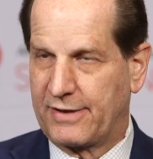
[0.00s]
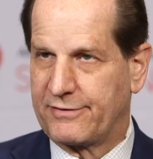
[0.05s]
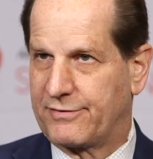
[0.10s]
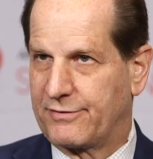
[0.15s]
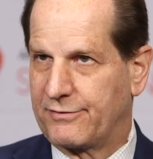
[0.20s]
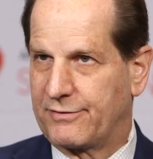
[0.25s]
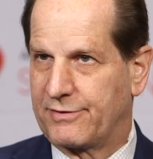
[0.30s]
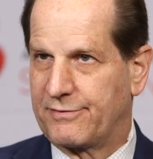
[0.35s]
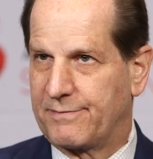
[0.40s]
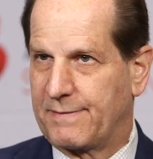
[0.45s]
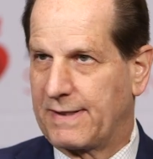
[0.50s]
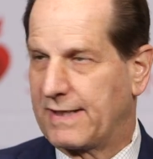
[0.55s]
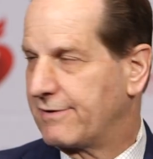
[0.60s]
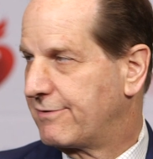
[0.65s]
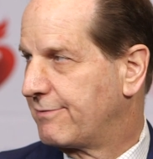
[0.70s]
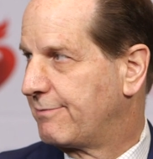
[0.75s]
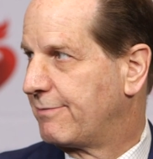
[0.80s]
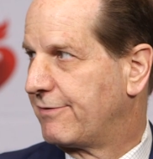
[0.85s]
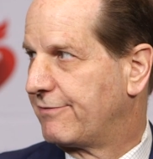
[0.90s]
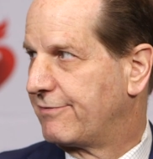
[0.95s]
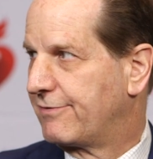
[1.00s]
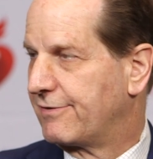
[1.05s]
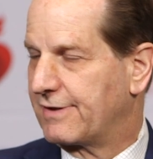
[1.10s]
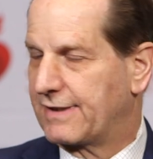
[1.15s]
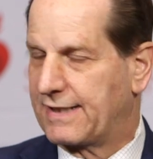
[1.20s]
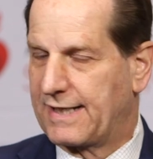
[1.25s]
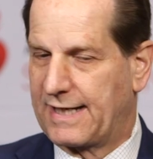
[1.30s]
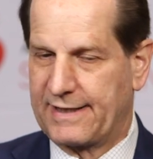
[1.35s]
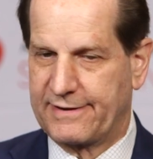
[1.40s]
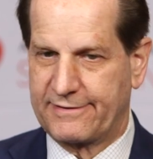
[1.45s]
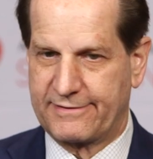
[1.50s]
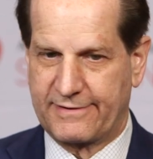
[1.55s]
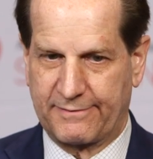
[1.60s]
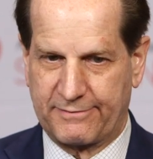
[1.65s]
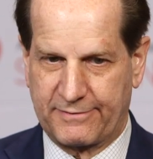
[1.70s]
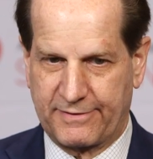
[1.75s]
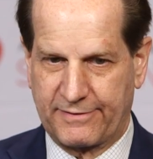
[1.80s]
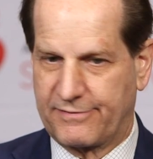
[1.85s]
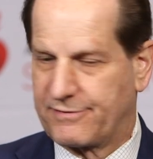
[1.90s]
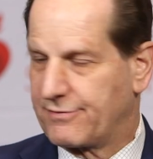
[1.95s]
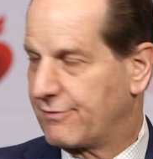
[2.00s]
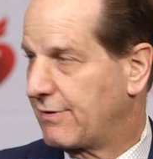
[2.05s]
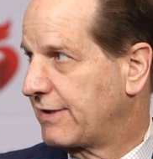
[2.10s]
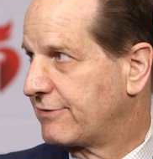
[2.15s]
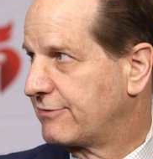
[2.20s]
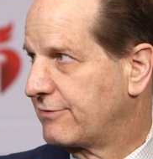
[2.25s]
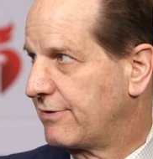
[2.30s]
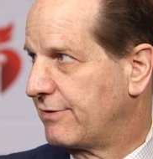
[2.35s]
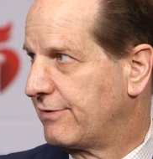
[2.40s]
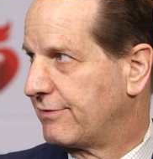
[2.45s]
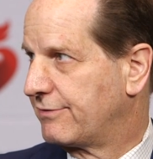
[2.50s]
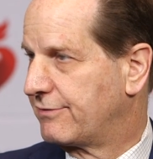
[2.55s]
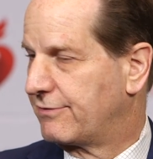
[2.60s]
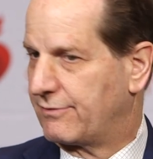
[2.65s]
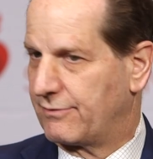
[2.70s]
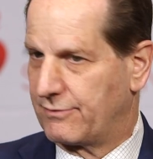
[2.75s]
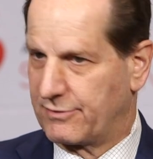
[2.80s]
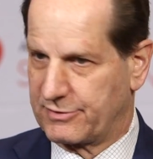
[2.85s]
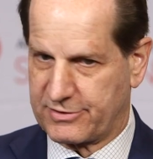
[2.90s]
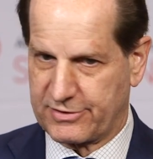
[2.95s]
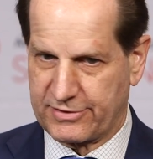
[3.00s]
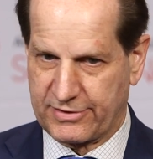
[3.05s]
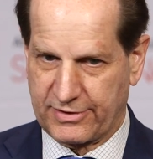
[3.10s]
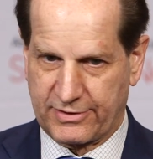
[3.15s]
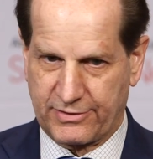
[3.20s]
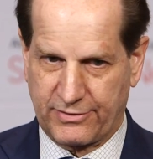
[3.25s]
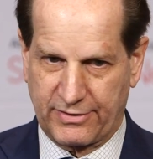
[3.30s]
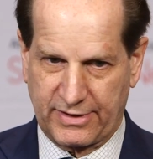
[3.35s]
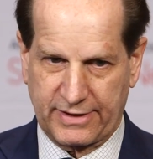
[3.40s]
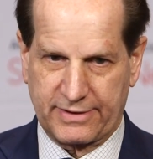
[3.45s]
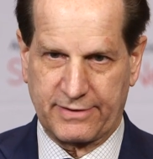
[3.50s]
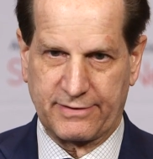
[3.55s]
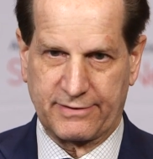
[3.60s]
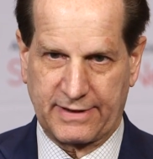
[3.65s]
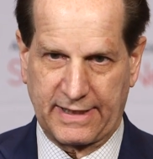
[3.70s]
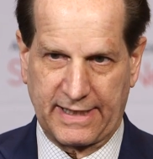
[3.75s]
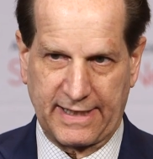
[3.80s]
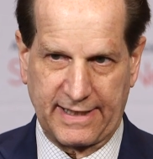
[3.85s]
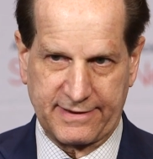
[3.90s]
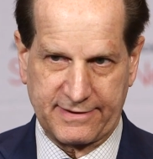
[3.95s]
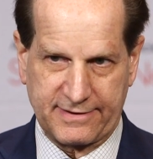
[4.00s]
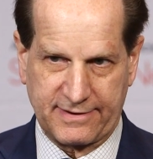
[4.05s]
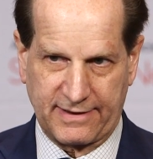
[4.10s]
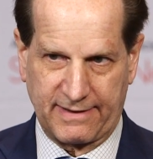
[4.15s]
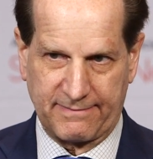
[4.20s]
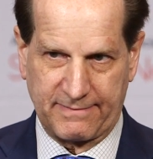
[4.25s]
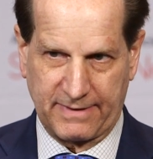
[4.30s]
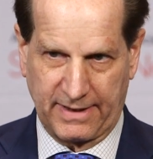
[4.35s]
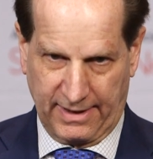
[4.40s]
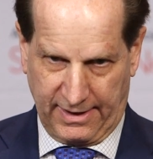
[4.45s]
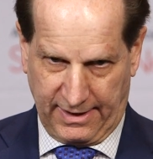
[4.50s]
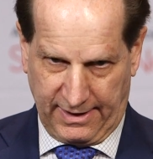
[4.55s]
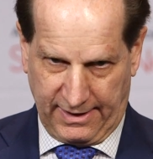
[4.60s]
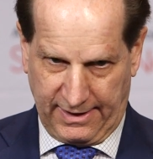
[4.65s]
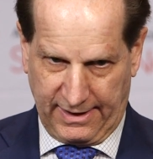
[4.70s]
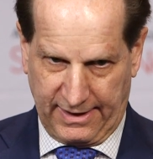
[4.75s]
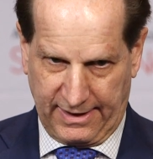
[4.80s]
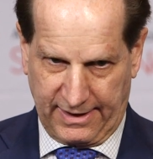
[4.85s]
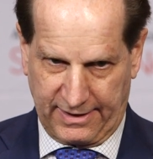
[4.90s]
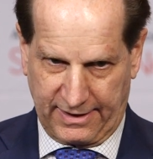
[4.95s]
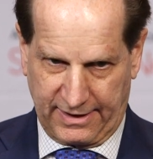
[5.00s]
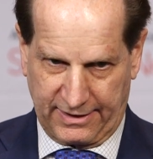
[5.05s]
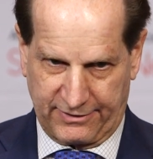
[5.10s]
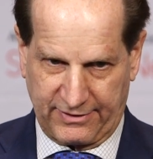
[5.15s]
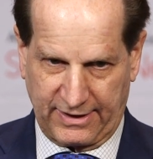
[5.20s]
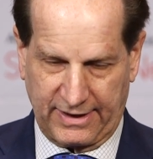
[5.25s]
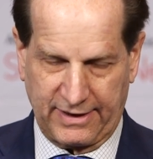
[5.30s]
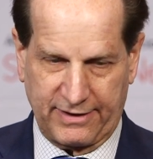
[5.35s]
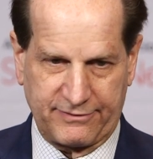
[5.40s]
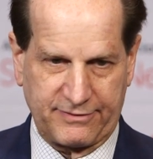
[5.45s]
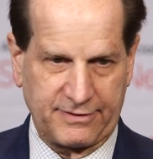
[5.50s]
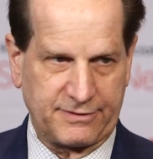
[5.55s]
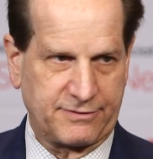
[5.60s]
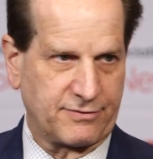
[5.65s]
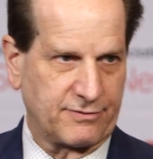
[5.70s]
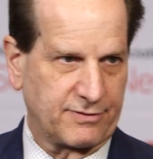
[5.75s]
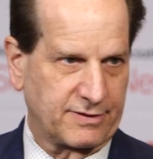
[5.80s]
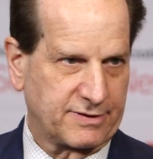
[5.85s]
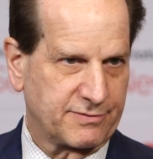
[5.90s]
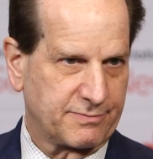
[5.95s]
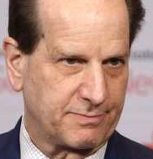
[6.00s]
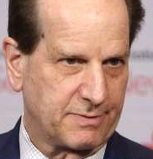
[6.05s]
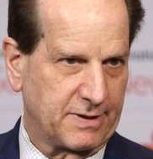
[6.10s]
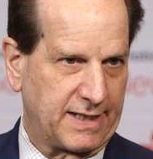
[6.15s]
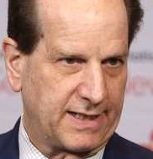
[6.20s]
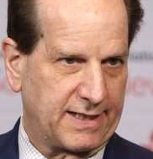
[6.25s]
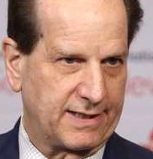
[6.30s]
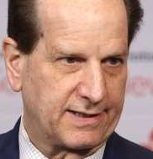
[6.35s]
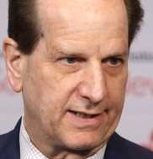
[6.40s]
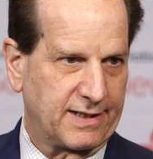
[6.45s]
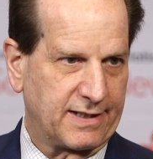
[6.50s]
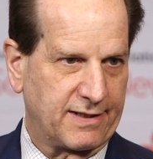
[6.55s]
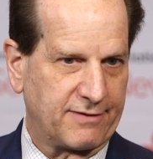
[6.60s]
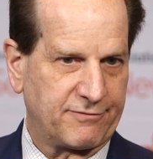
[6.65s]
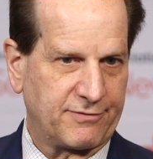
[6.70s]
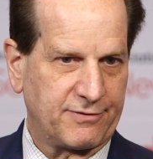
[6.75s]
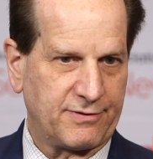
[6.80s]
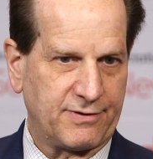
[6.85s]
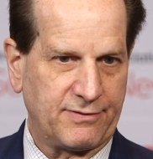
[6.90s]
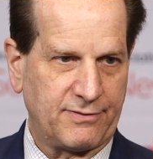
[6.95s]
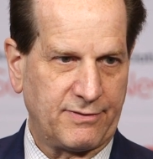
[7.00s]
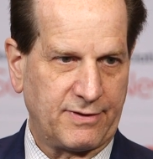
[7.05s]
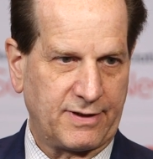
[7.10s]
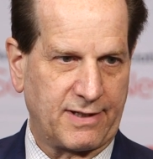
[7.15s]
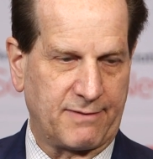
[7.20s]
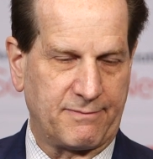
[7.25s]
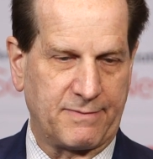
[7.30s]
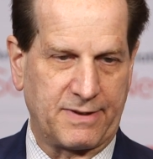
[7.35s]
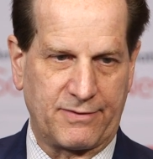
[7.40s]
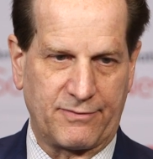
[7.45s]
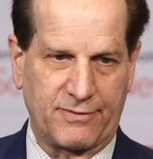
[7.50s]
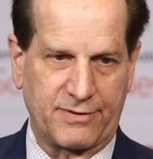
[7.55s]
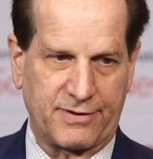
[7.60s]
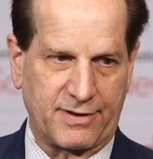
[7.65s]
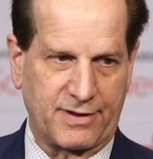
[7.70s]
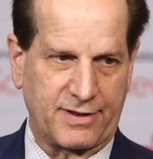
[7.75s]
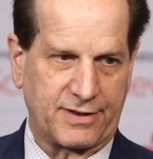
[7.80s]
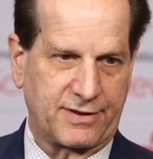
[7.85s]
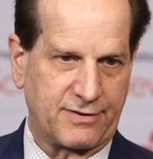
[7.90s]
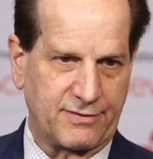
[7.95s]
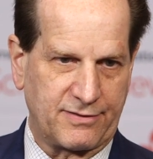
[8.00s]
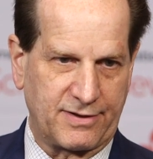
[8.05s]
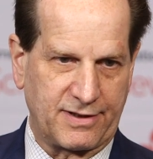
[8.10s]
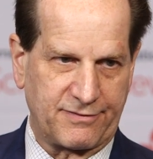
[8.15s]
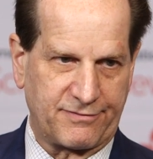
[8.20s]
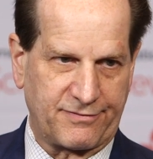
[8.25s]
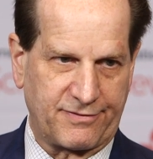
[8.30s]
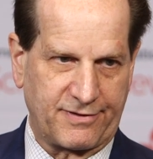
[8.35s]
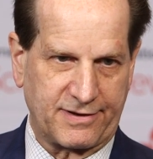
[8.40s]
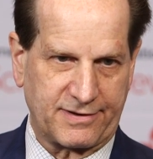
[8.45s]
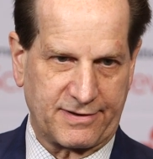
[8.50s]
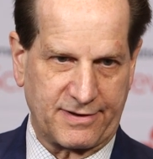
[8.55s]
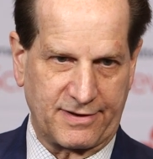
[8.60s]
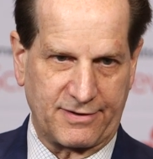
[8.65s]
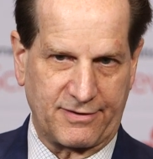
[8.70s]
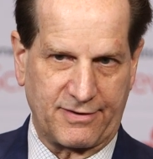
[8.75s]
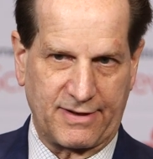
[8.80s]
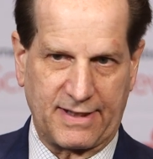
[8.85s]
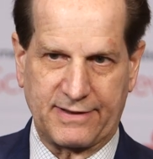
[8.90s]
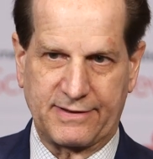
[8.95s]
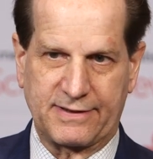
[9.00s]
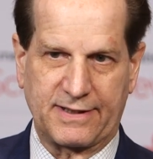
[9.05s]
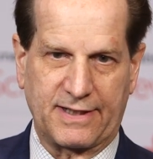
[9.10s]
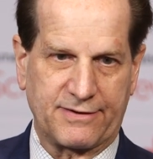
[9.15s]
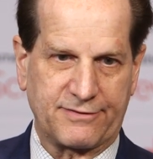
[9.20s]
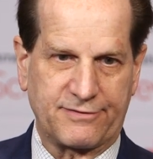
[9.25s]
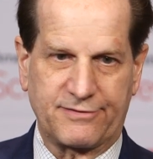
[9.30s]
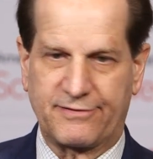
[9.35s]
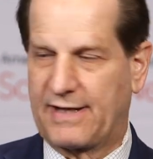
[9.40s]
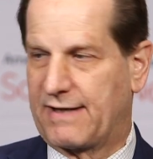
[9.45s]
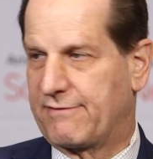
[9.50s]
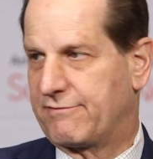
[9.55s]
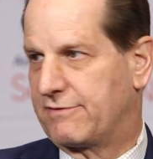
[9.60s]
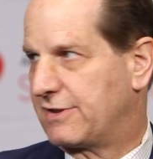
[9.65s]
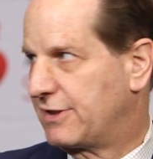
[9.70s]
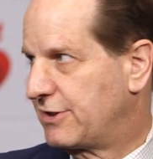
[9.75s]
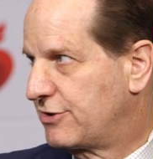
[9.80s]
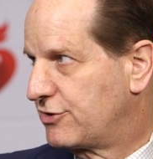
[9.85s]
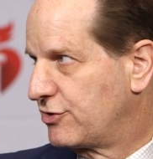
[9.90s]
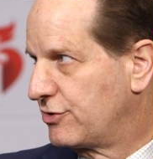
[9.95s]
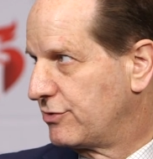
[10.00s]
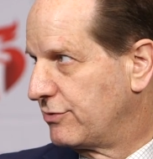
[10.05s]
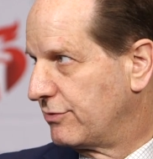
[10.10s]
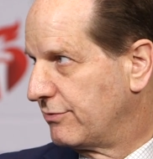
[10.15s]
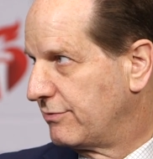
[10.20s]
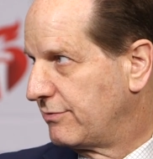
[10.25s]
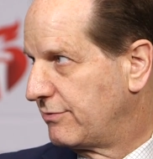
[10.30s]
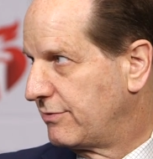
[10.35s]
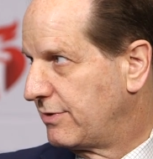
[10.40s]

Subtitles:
also responsible for the concept of thresholds, which is a critical concept. And it's easy to explain that if you come in with an acute infarct and your LDL is 72